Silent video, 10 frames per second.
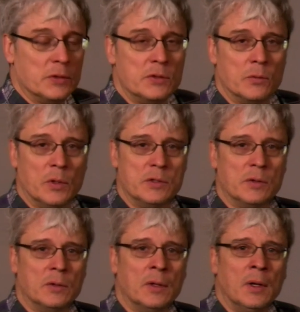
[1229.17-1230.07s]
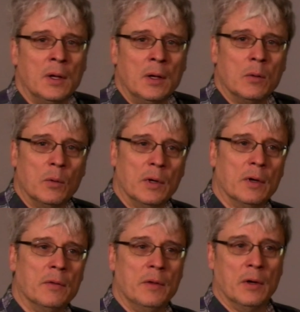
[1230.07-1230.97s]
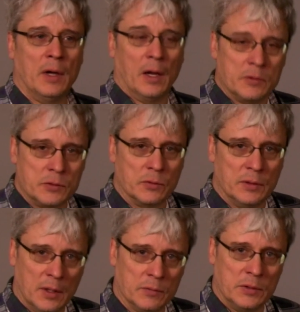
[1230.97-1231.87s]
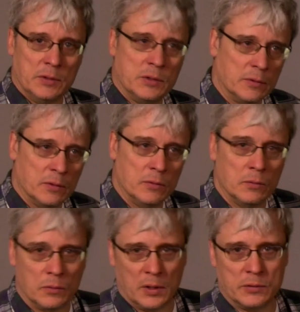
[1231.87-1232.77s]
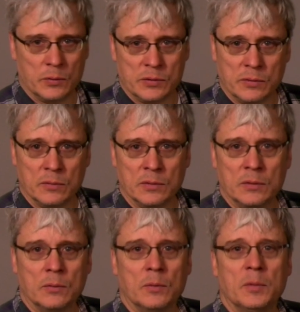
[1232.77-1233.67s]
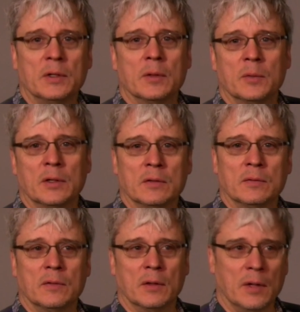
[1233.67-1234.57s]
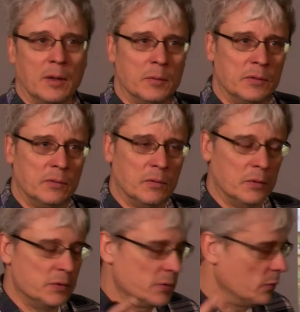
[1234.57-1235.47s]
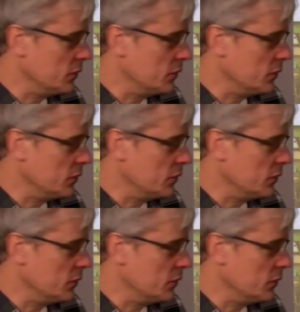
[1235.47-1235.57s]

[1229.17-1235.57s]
situation where they're actually now teaching the new graduate student who would be coming into the lab. And so there's some